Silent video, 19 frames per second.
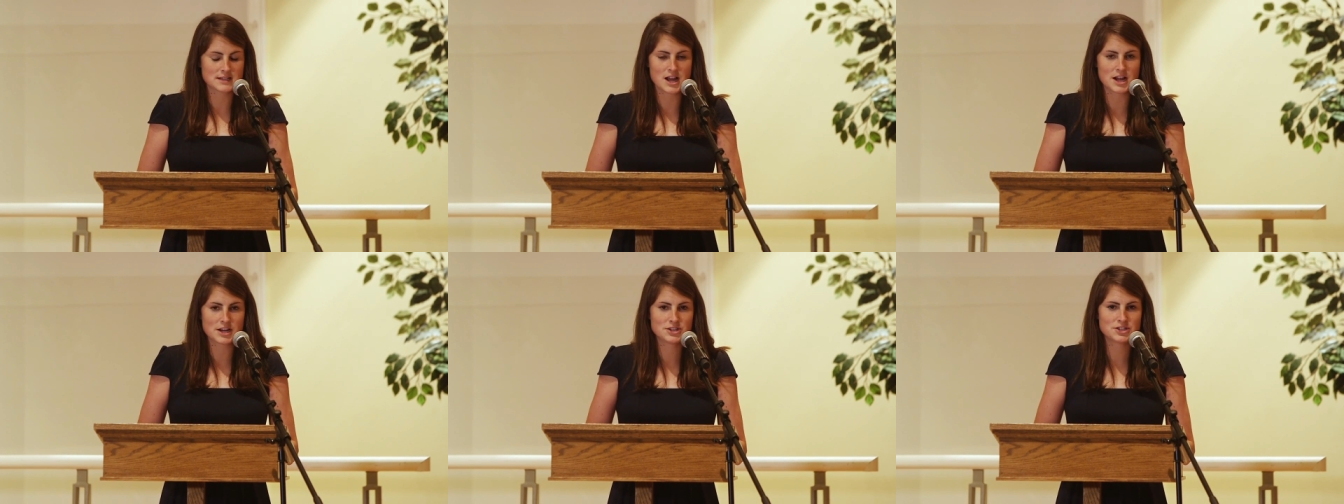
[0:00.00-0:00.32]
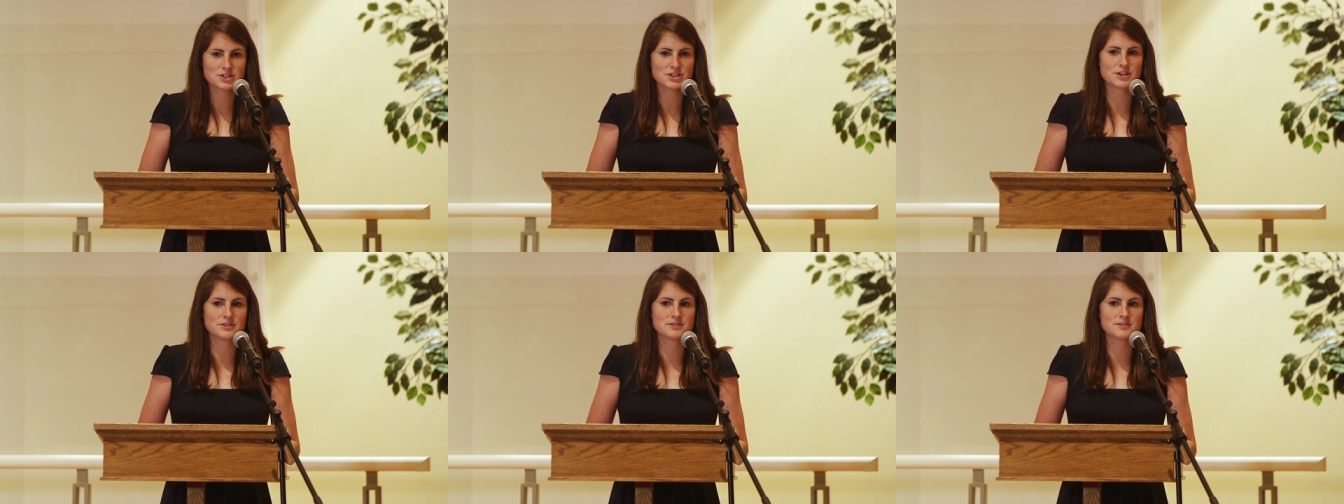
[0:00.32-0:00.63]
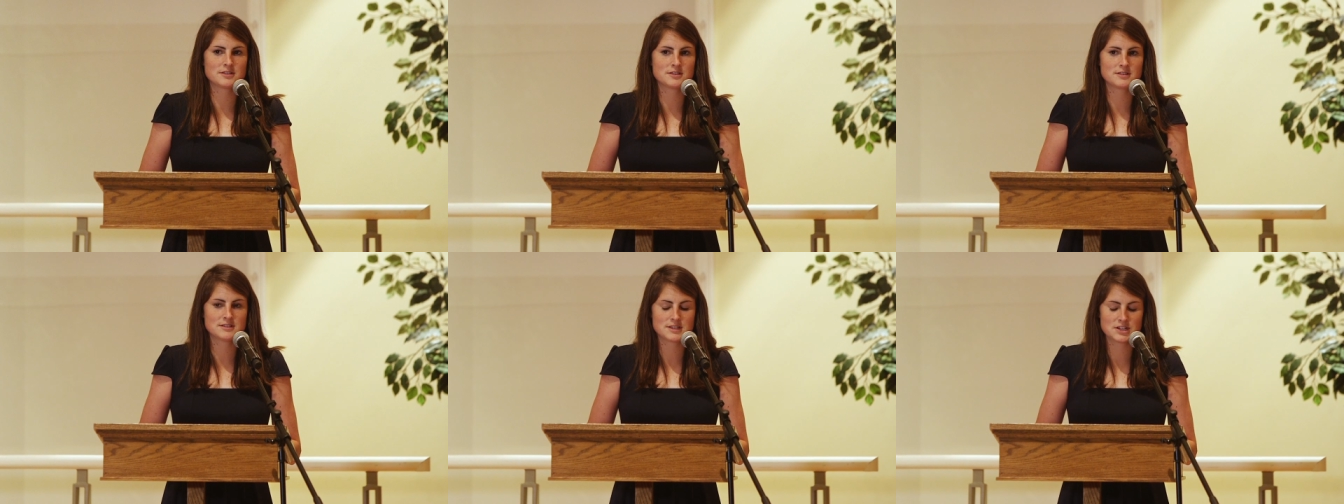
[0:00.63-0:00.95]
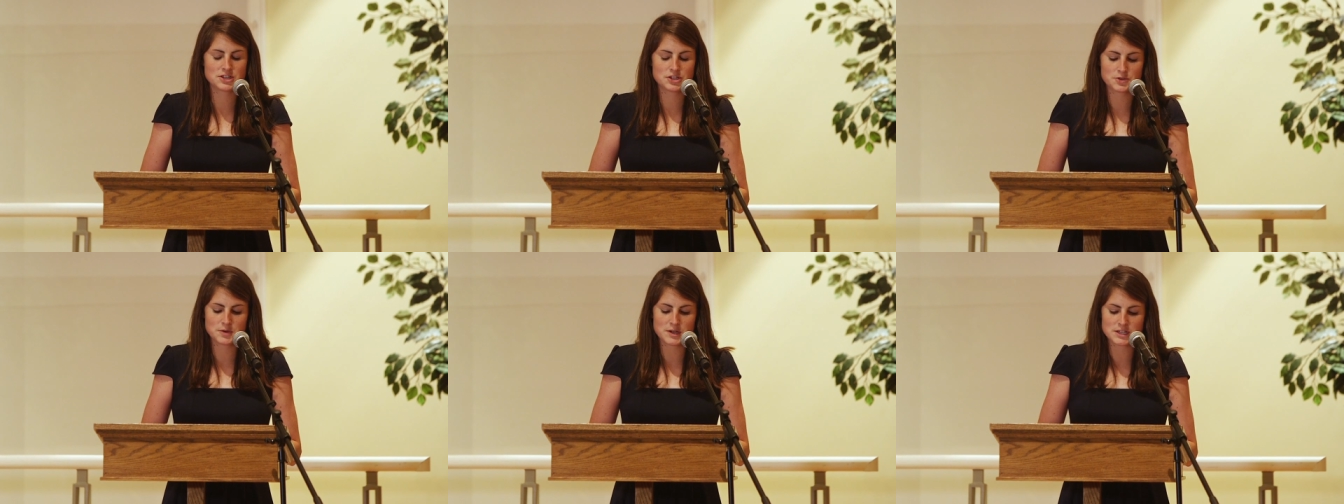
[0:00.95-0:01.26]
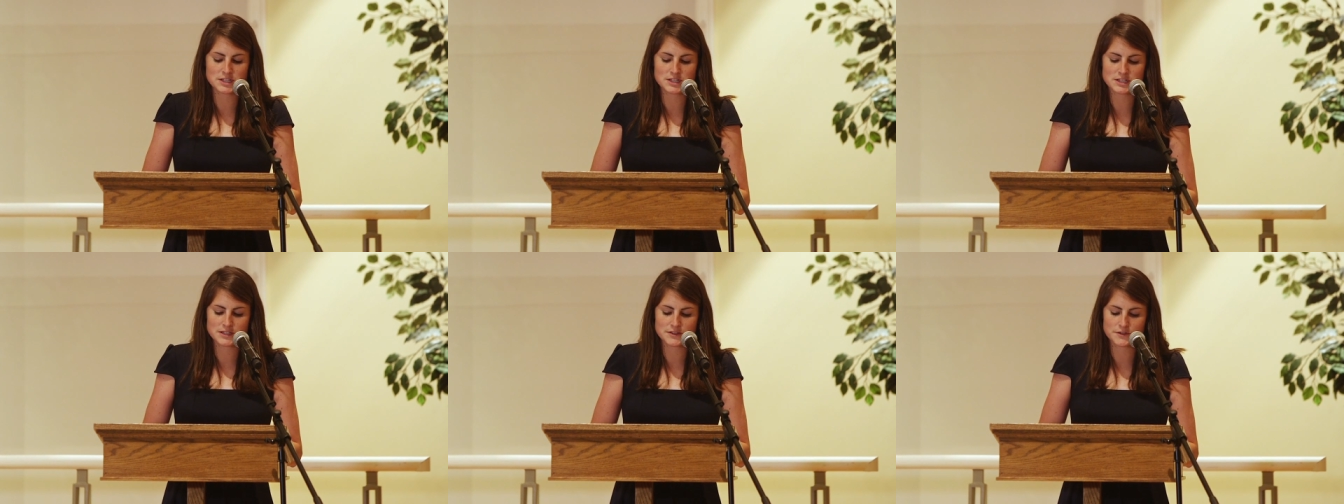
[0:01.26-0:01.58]
unsheltered
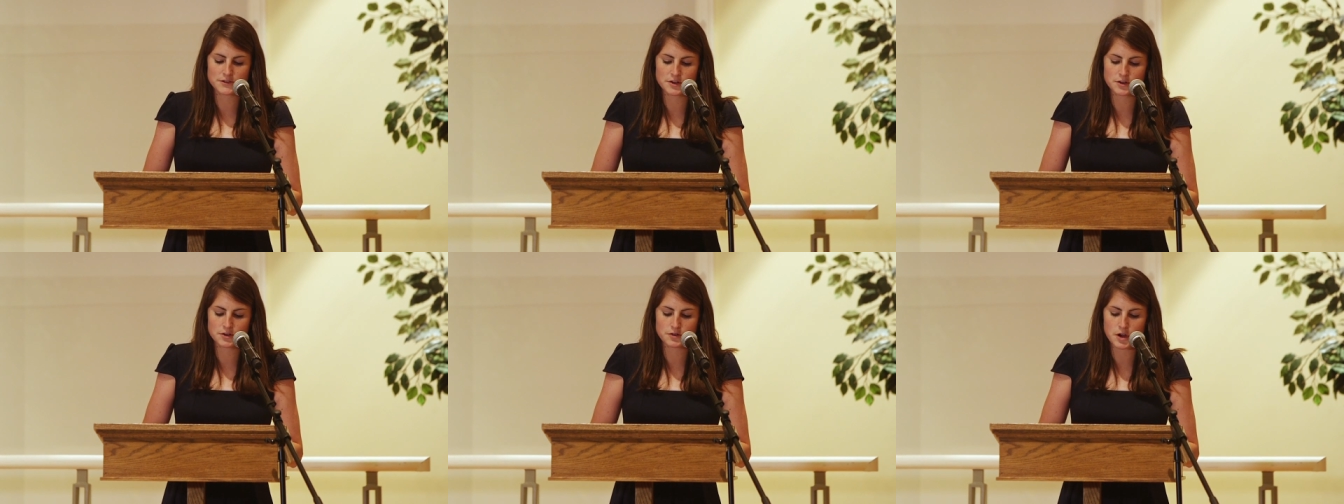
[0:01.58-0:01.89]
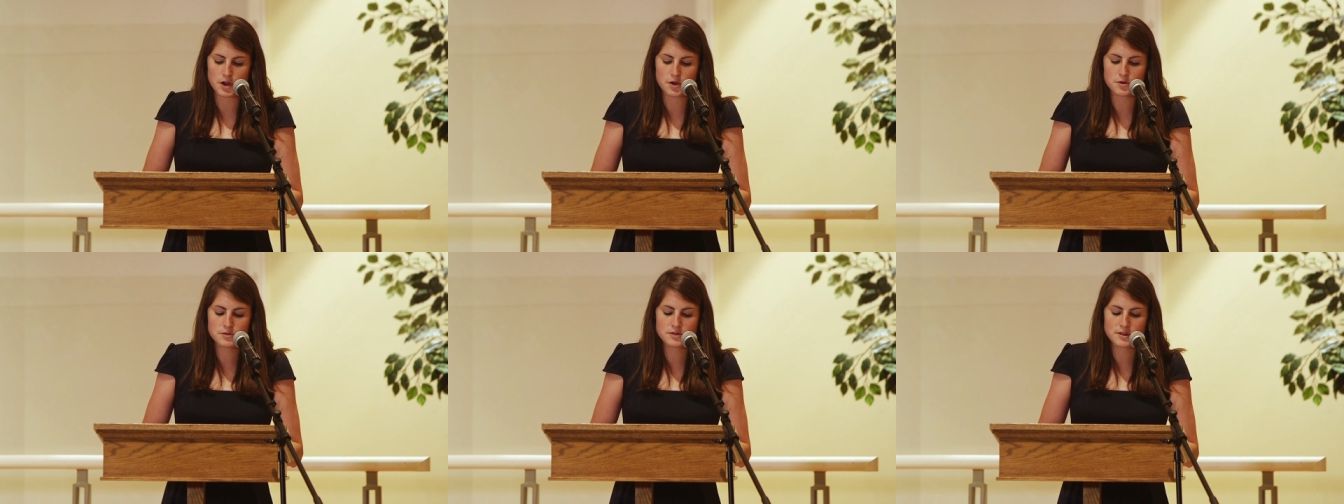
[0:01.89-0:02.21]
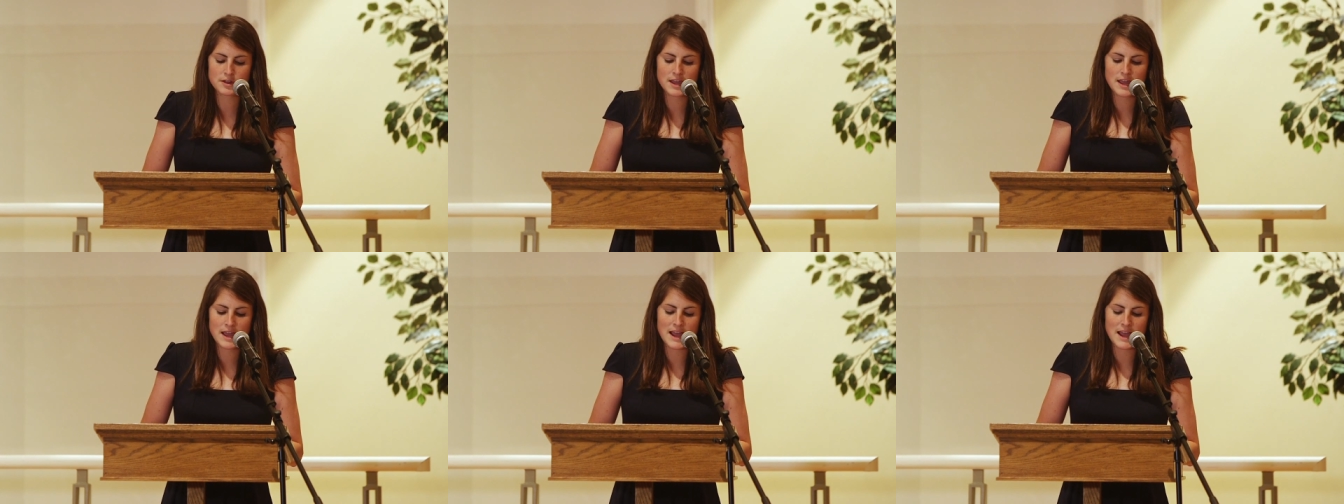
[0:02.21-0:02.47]
situations for growth,